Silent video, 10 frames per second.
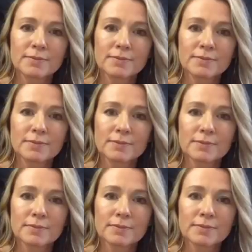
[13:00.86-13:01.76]

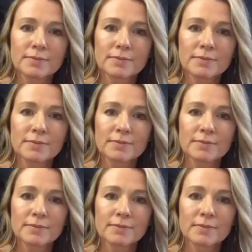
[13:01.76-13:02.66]

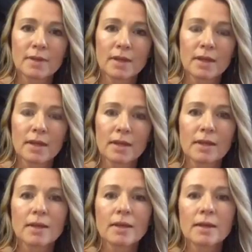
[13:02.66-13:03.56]

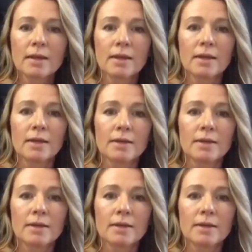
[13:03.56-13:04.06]
No words are spoken by the person on screen.